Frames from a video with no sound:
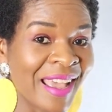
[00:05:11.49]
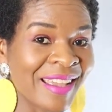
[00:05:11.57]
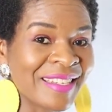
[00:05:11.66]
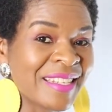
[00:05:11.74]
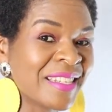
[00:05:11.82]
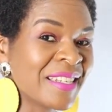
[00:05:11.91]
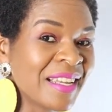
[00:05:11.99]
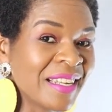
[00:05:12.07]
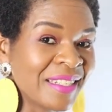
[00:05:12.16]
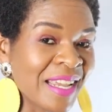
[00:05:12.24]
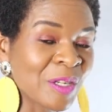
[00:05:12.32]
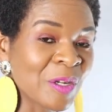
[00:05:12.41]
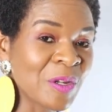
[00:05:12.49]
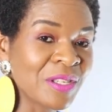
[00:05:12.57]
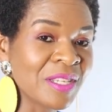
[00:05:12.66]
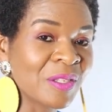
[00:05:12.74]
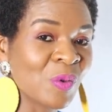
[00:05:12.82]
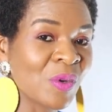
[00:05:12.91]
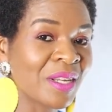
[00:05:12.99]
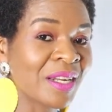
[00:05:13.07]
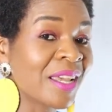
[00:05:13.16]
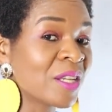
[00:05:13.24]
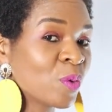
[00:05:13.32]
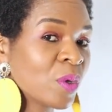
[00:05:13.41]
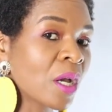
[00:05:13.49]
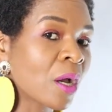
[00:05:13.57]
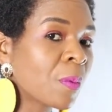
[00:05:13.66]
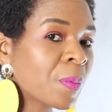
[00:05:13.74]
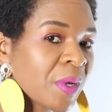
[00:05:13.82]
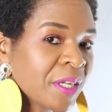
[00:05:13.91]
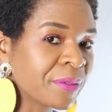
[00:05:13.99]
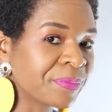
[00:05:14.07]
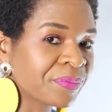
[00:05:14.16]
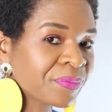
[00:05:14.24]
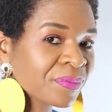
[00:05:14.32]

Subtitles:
and digital technologies to engage with the company.